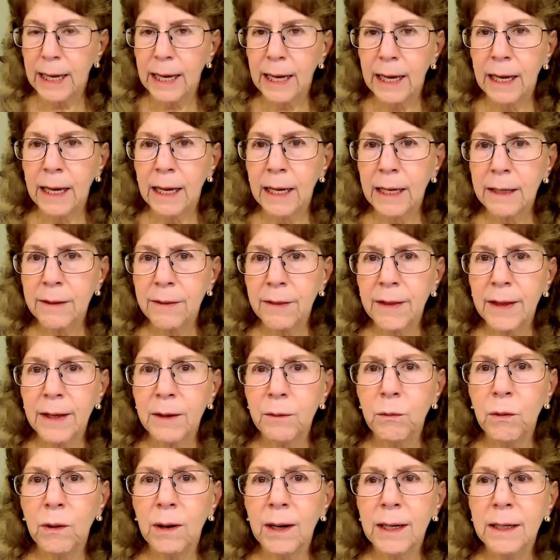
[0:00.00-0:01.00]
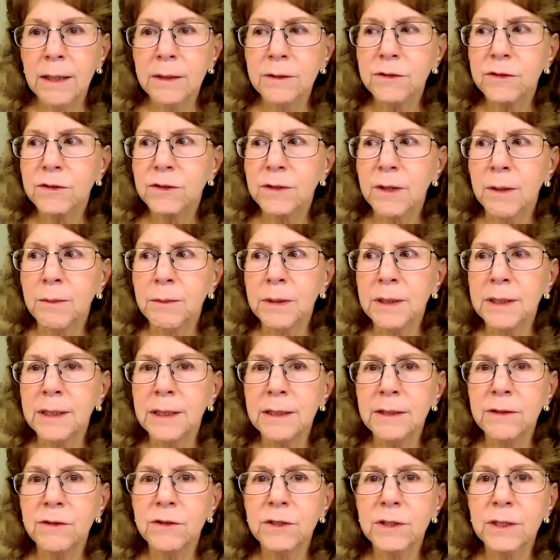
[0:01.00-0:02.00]
And they want
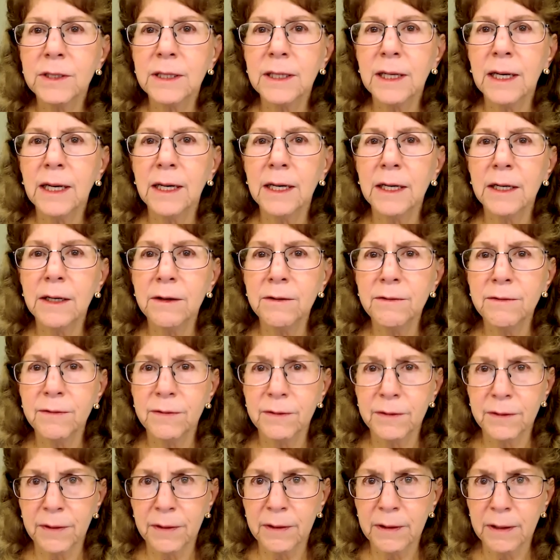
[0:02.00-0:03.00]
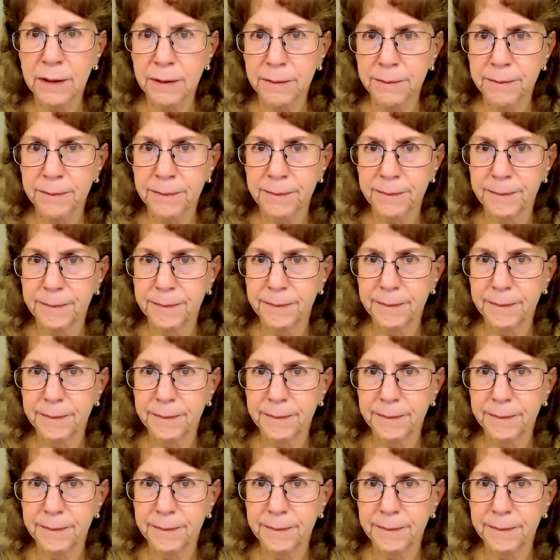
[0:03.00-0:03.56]
somebody to care for them.